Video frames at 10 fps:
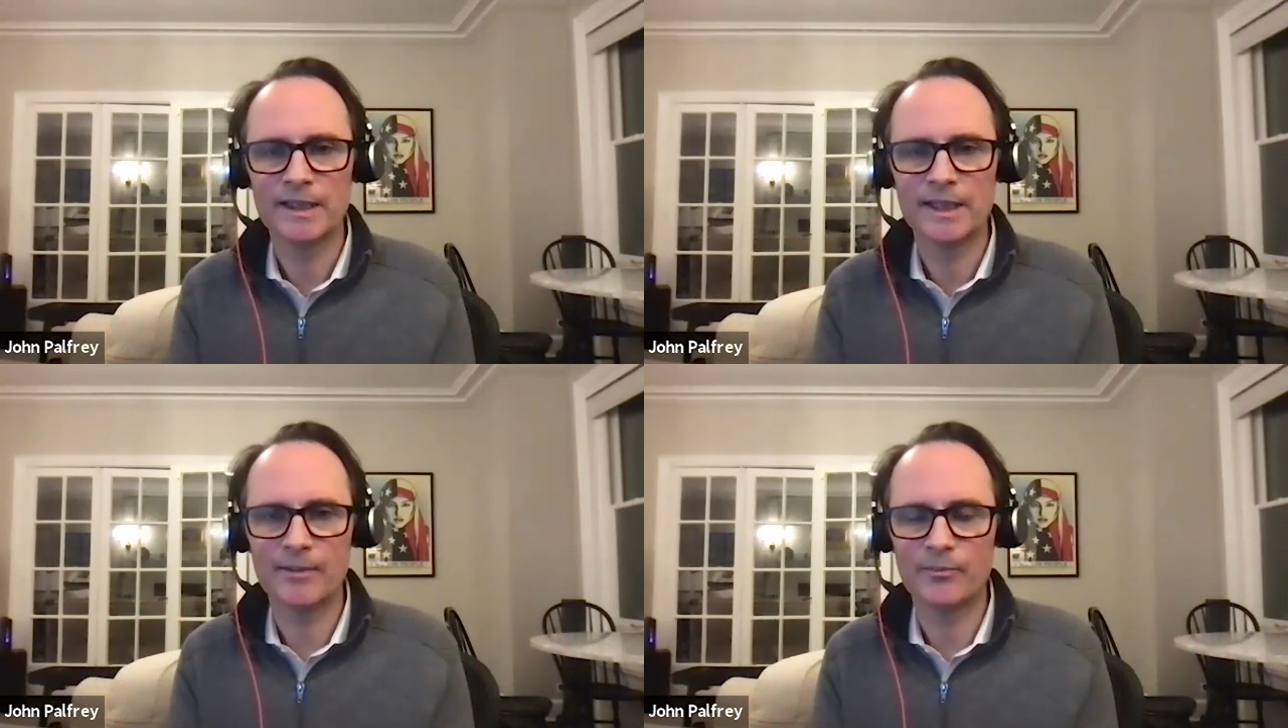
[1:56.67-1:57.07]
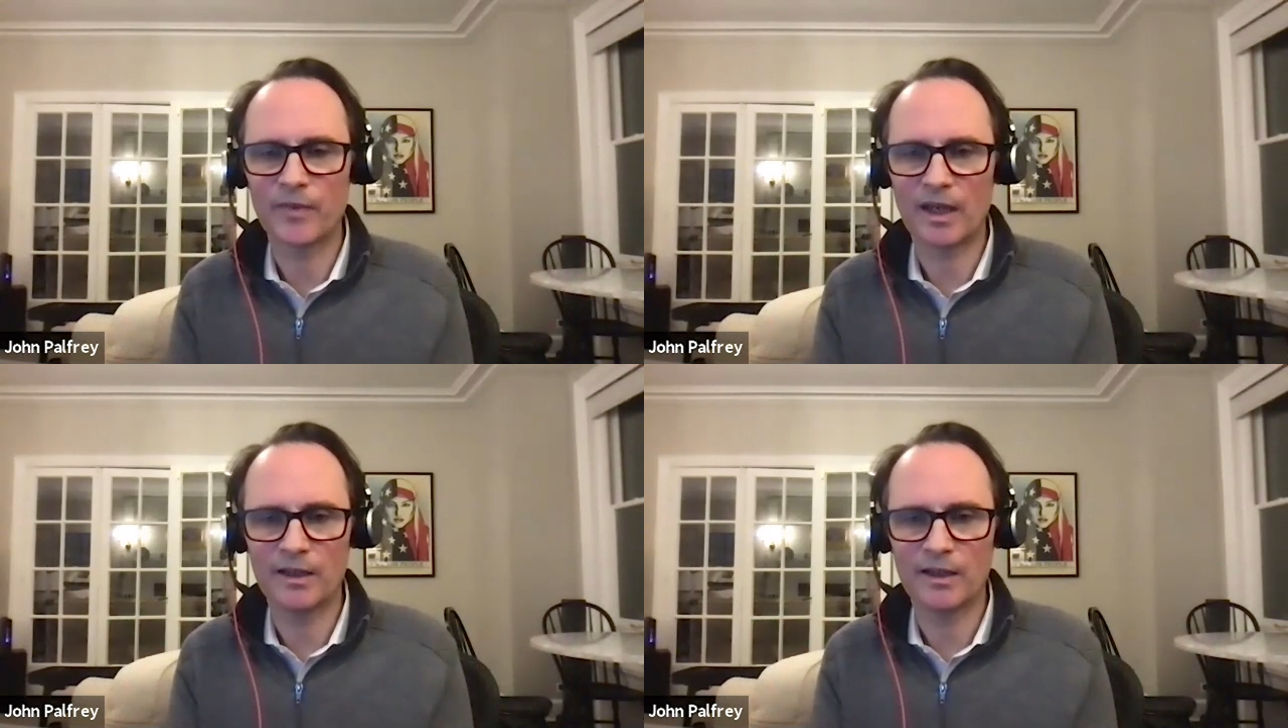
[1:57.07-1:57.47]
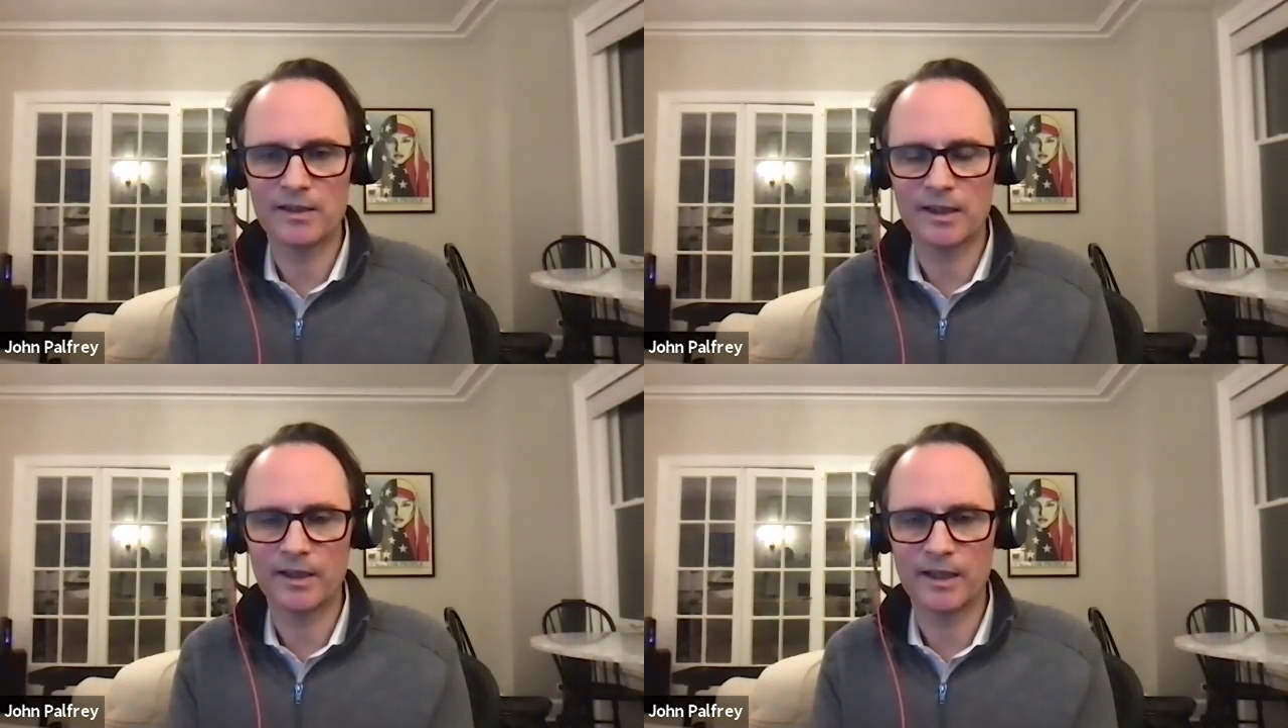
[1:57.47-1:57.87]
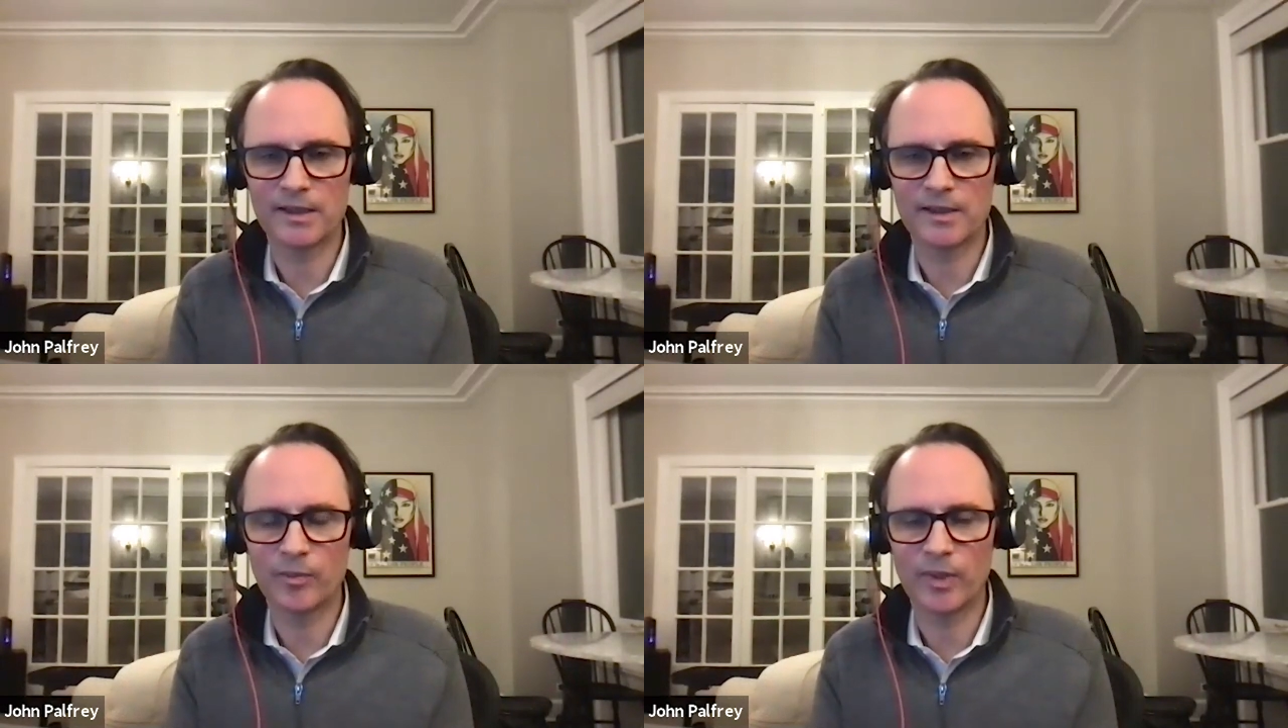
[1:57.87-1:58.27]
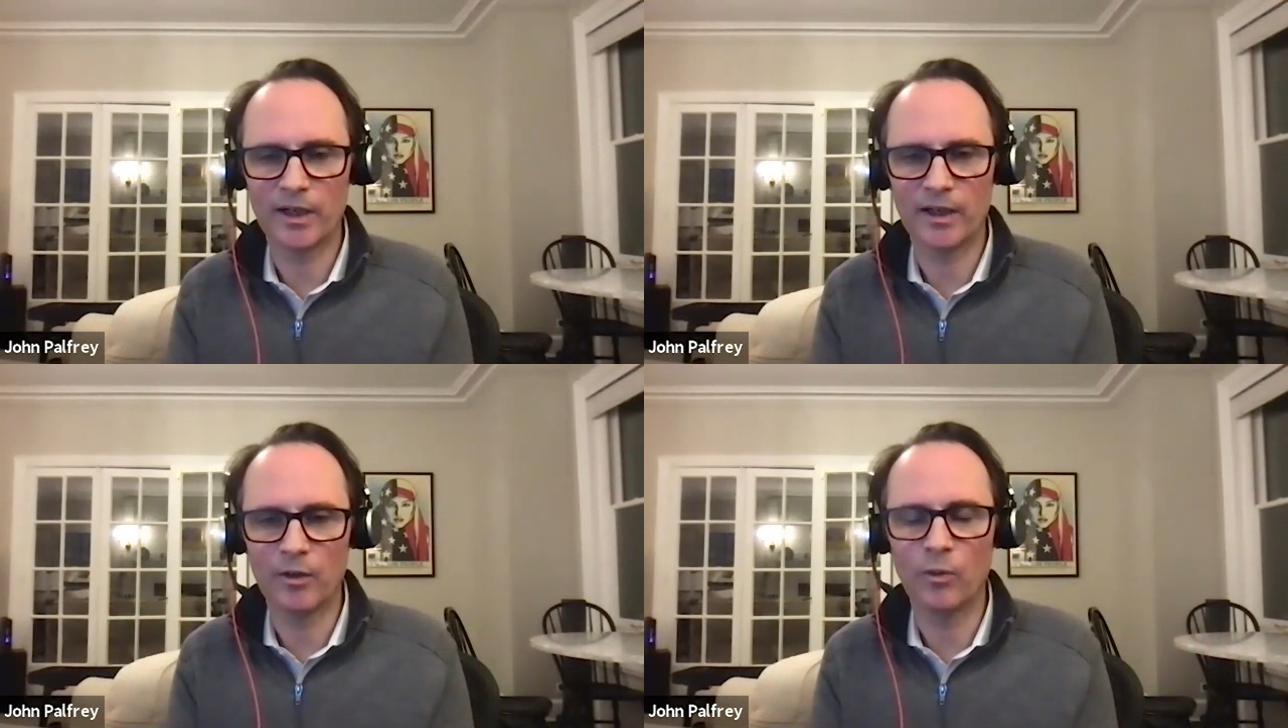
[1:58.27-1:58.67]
Um, and uh, it's a, a,